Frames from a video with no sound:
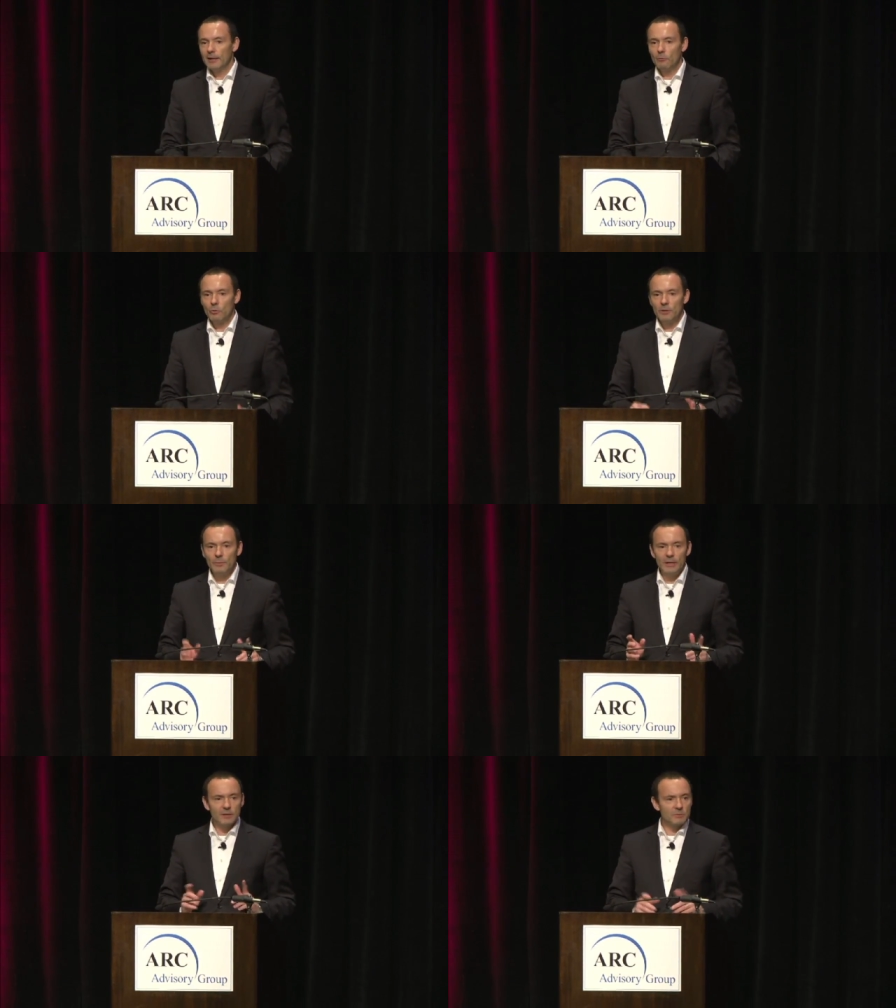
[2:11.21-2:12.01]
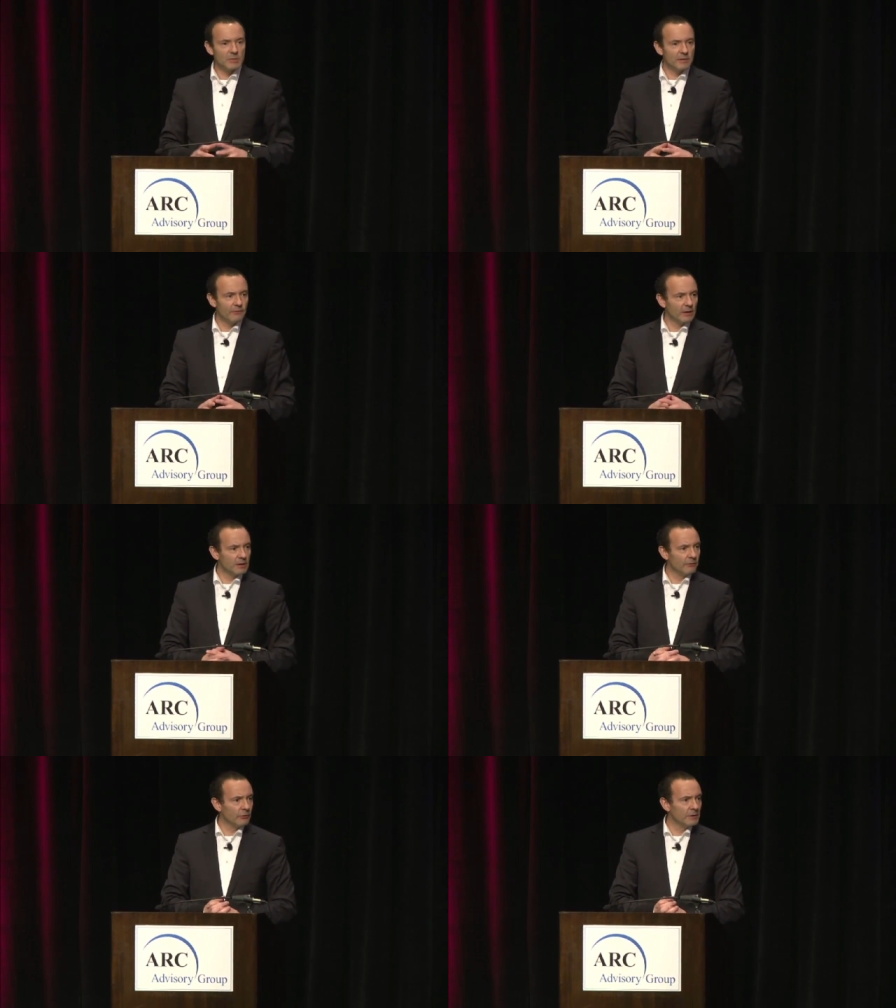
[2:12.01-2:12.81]
And I want to make a
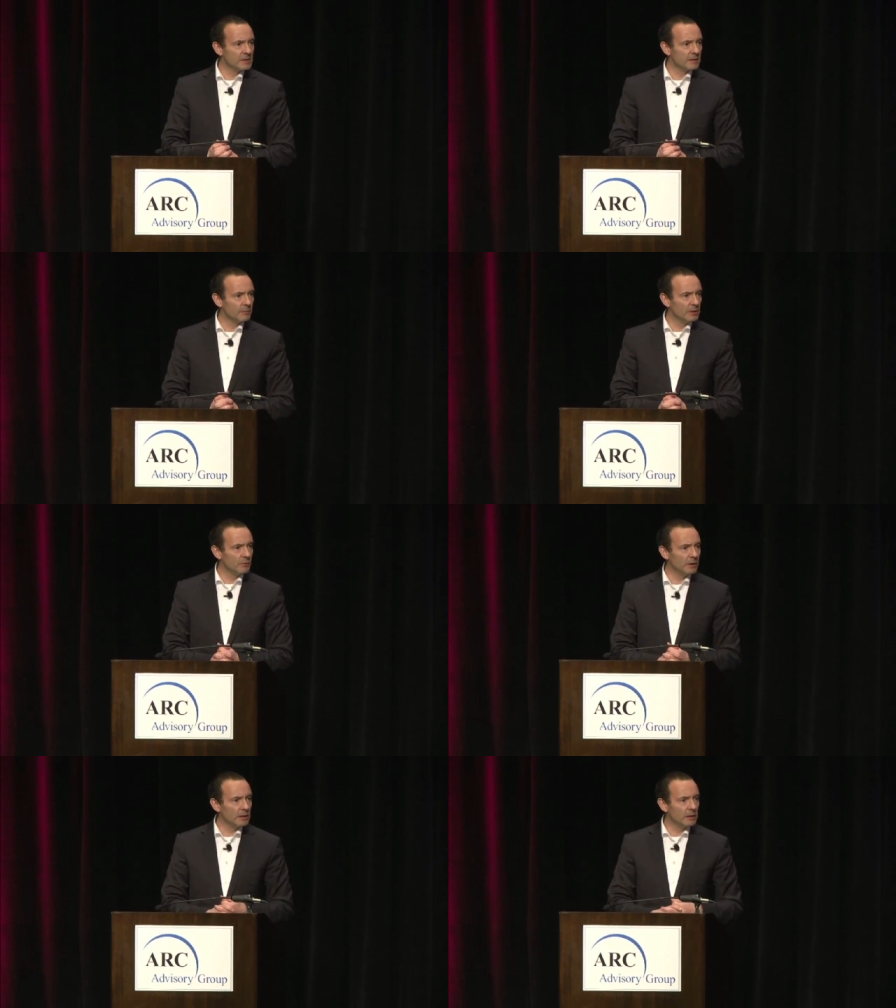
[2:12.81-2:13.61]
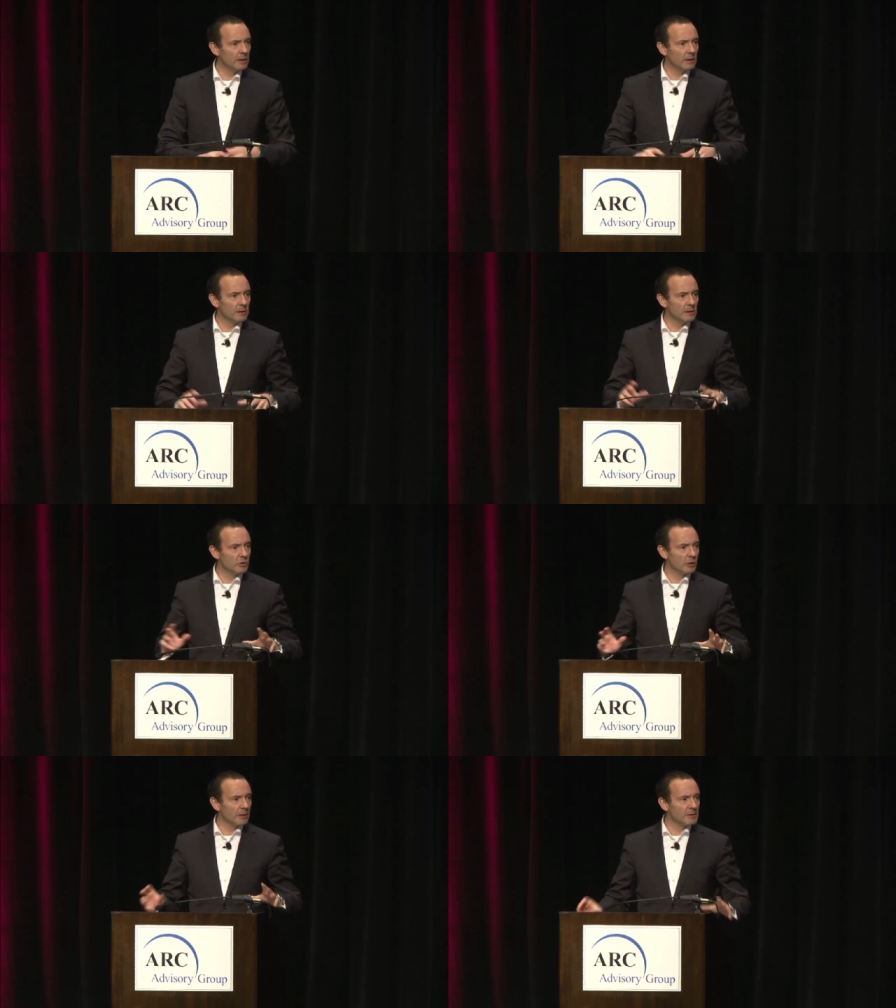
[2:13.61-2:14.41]
specific difference between
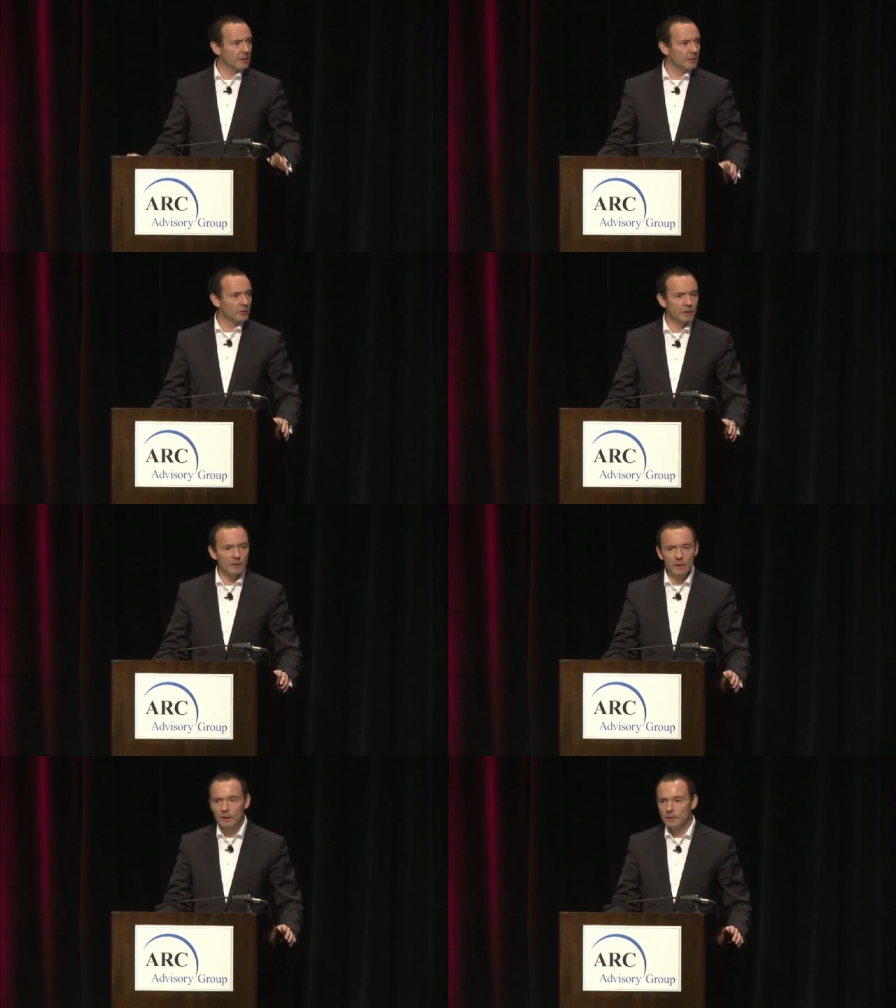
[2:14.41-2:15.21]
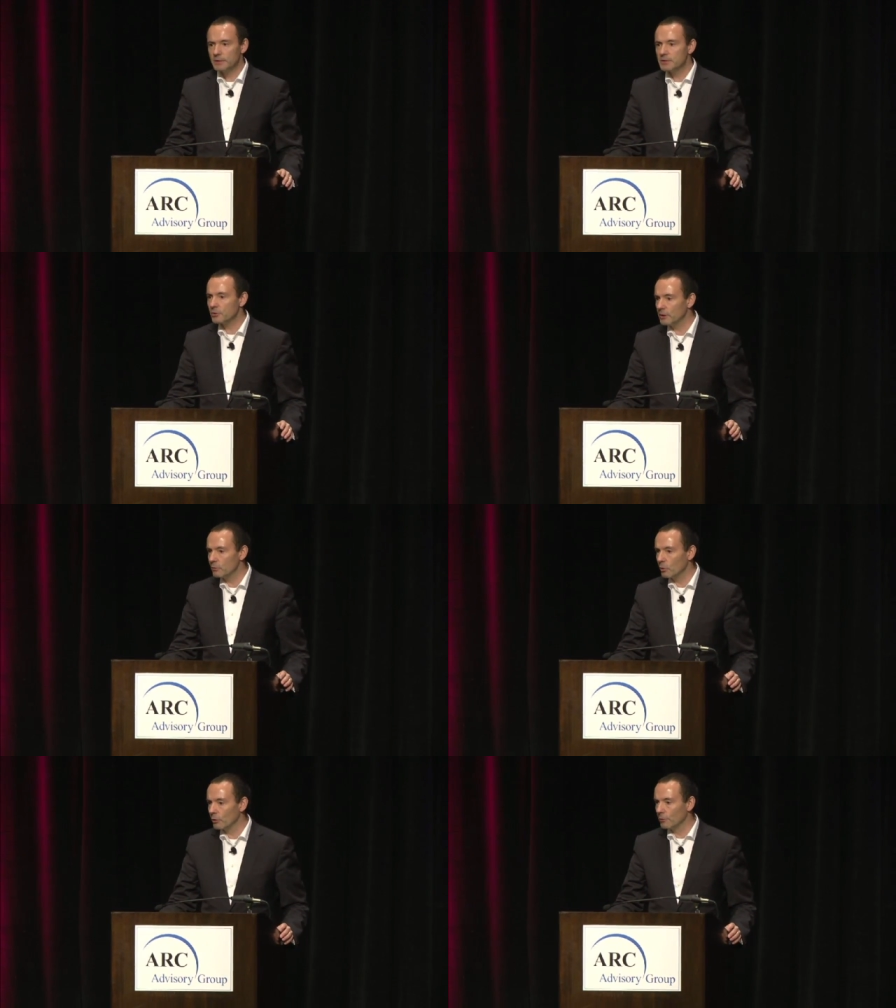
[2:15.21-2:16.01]
digitalization in the
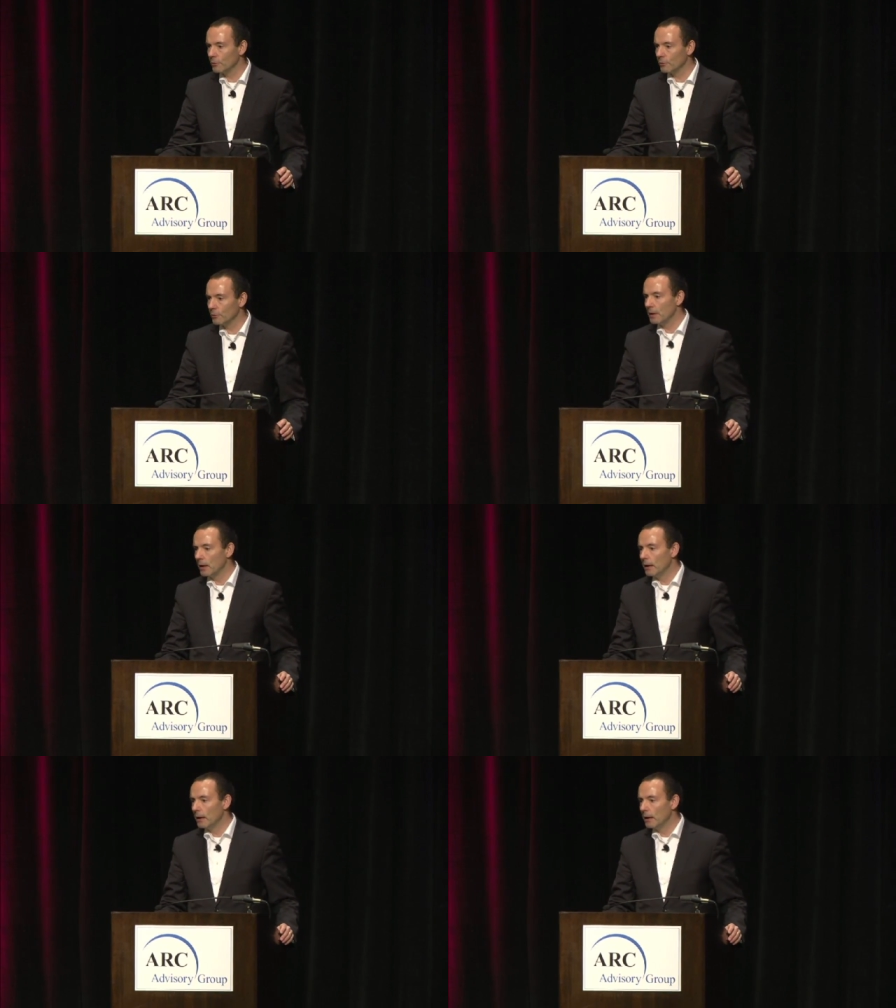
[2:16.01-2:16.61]
discrete world